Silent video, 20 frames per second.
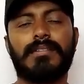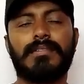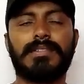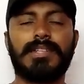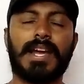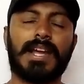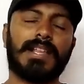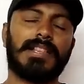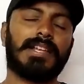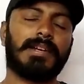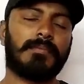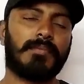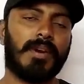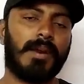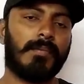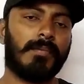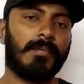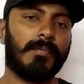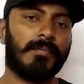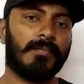tackle that
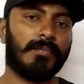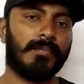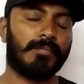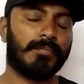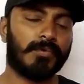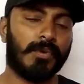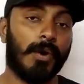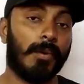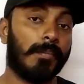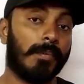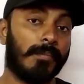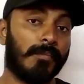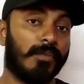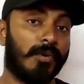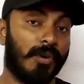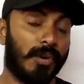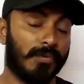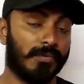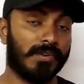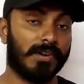problem
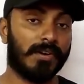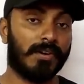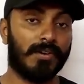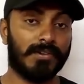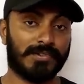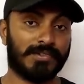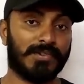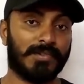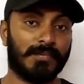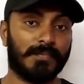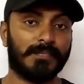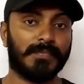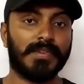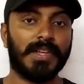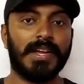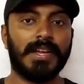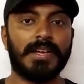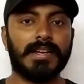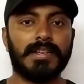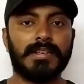also.
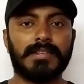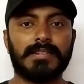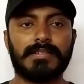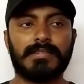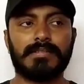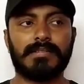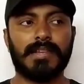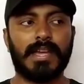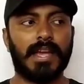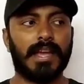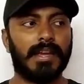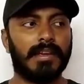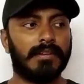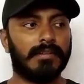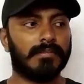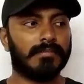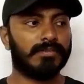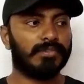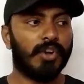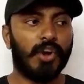
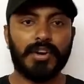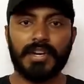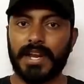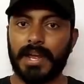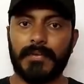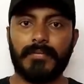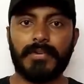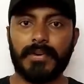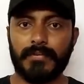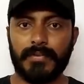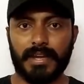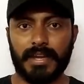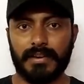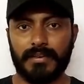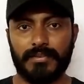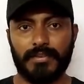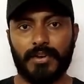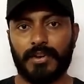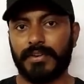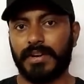Say not
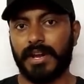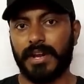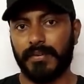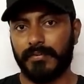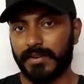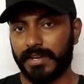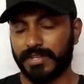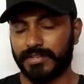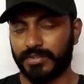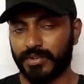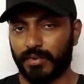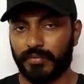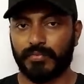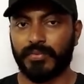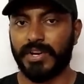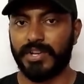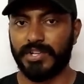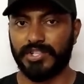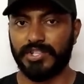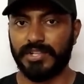every
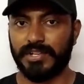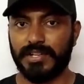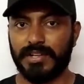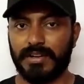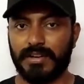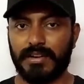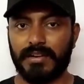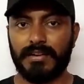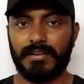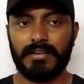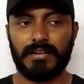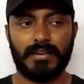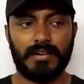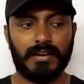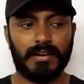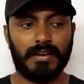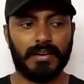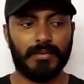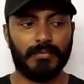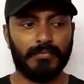software engineer
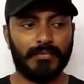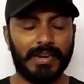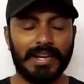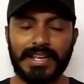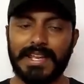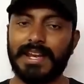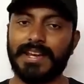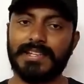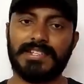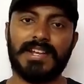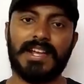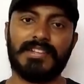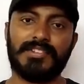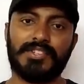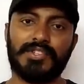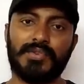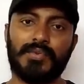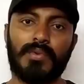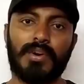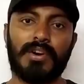will get a chance
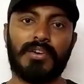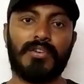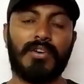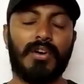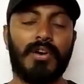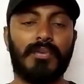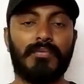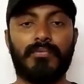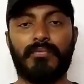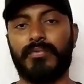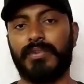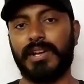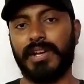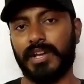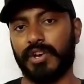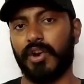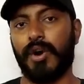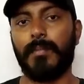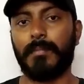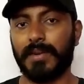to work on really
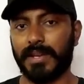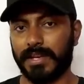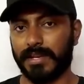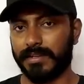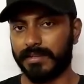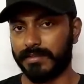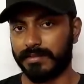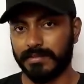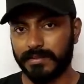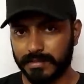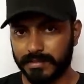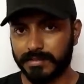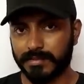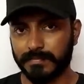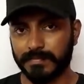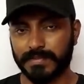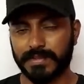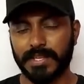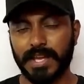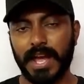complicated
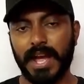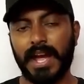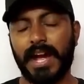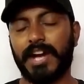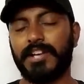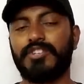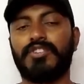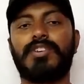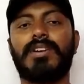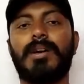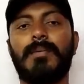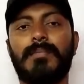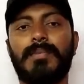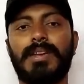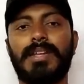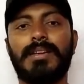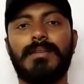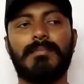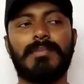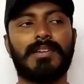systems at your
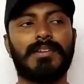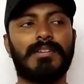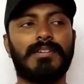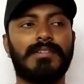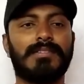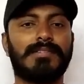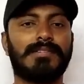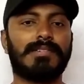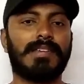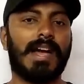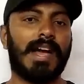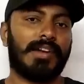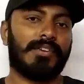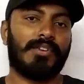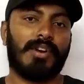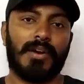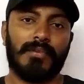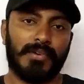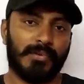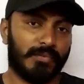company because I know
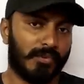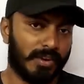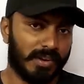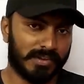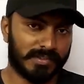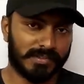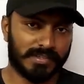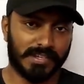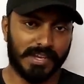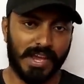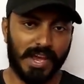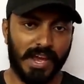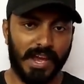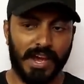how it works.